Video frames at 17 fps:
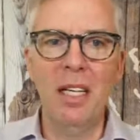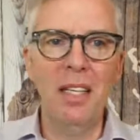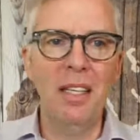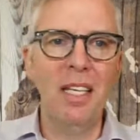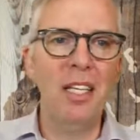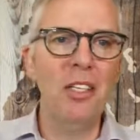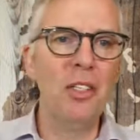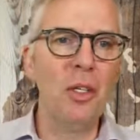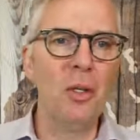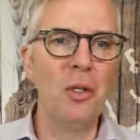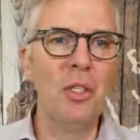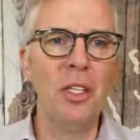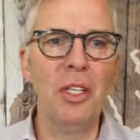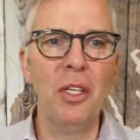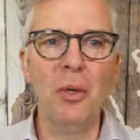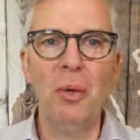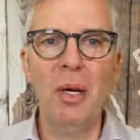the east coast
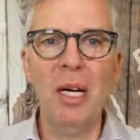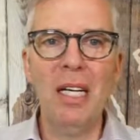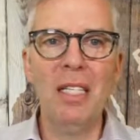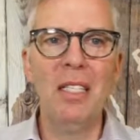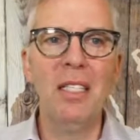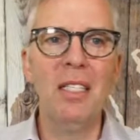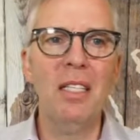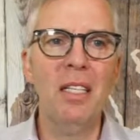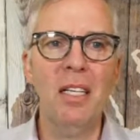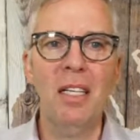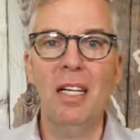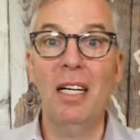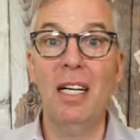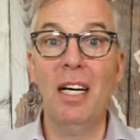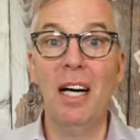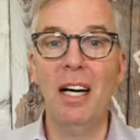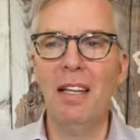of the US,
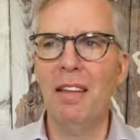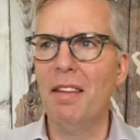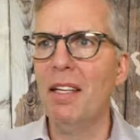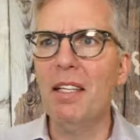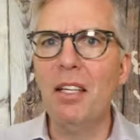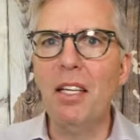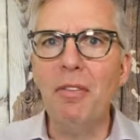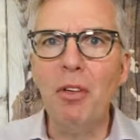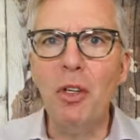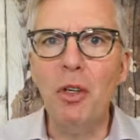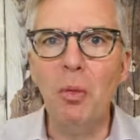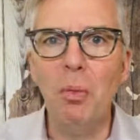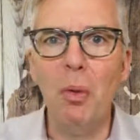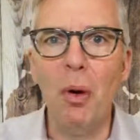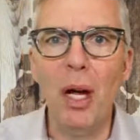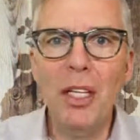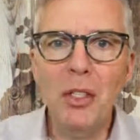I think even New
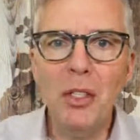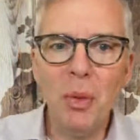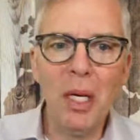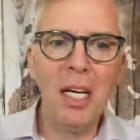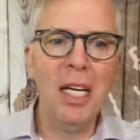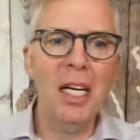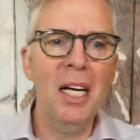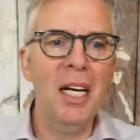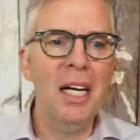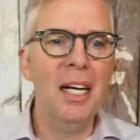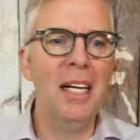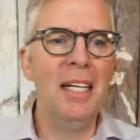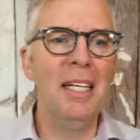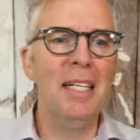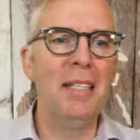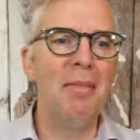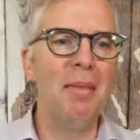Brunswick,
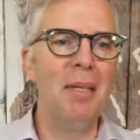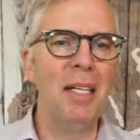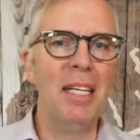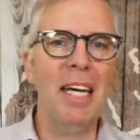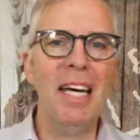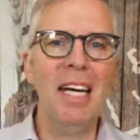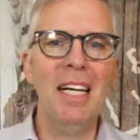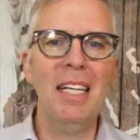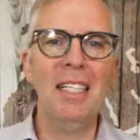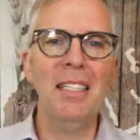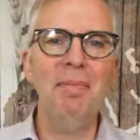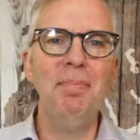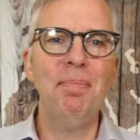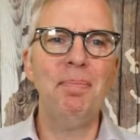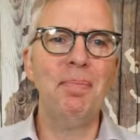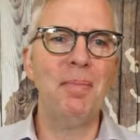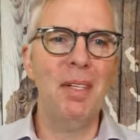in
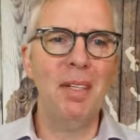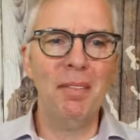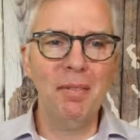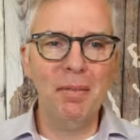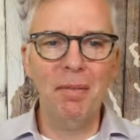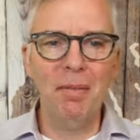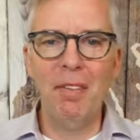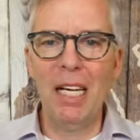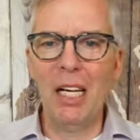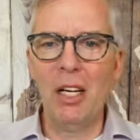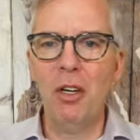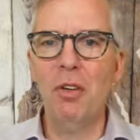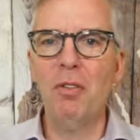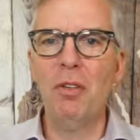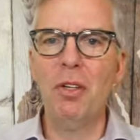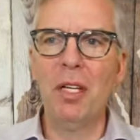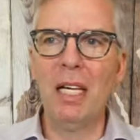Canada,
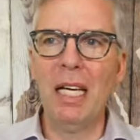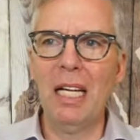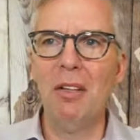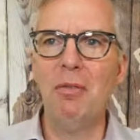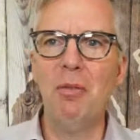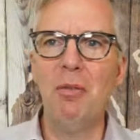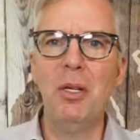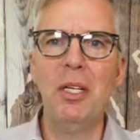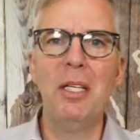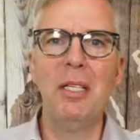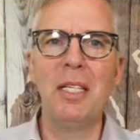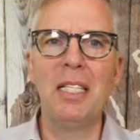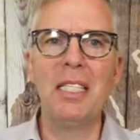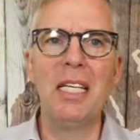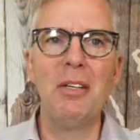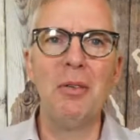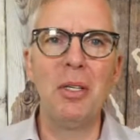Vancouver, California,
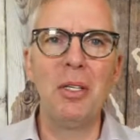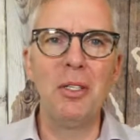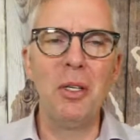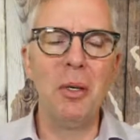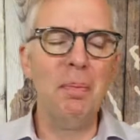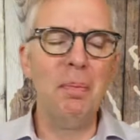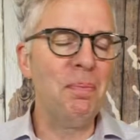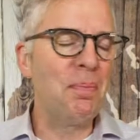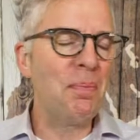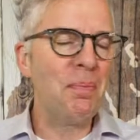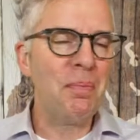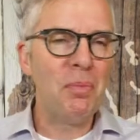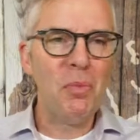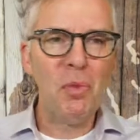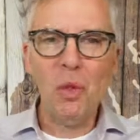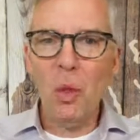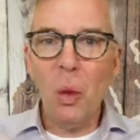etc. So
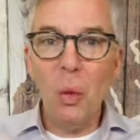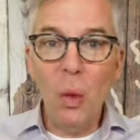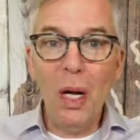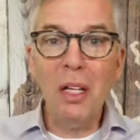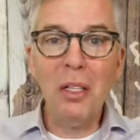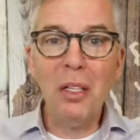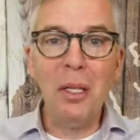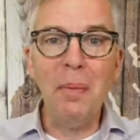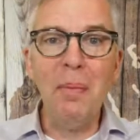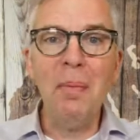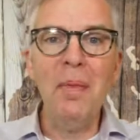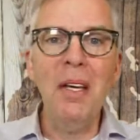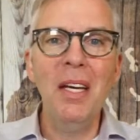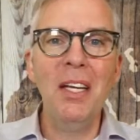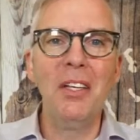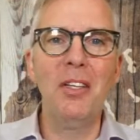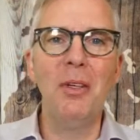welcome
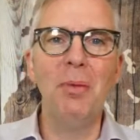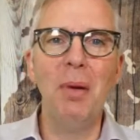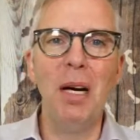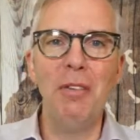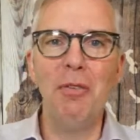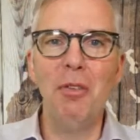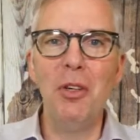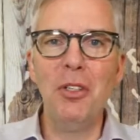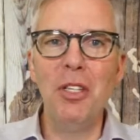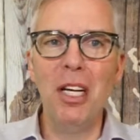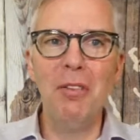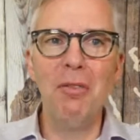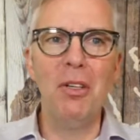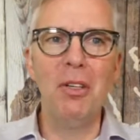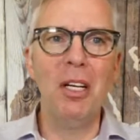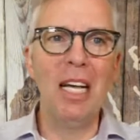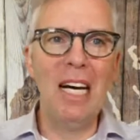to my first
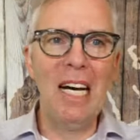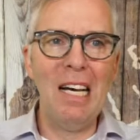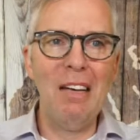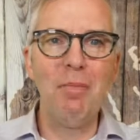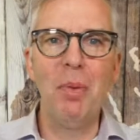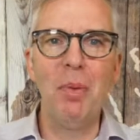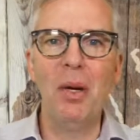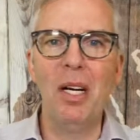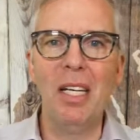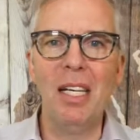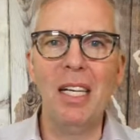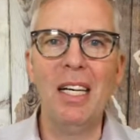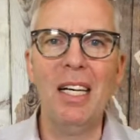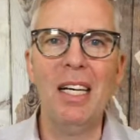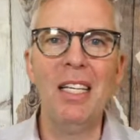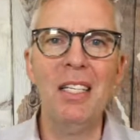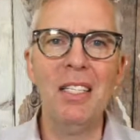ever live
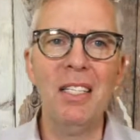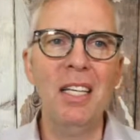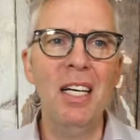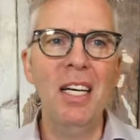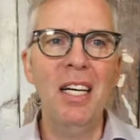broadcast.